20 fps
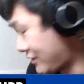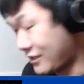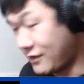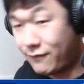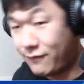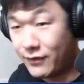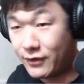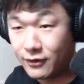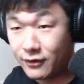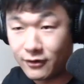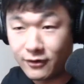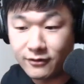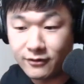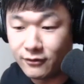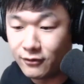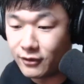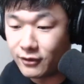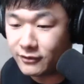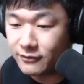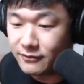I figured,
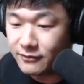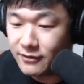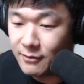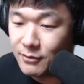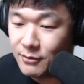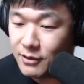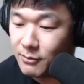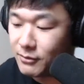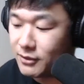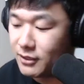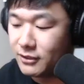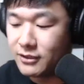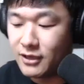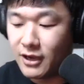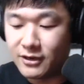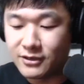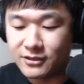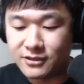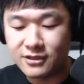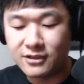look, I mean, I'm good at
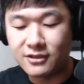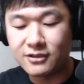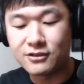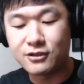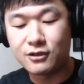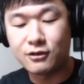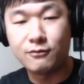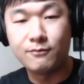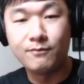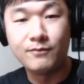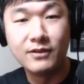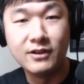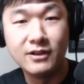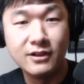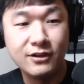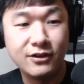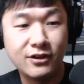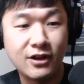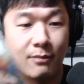Dynasty, so not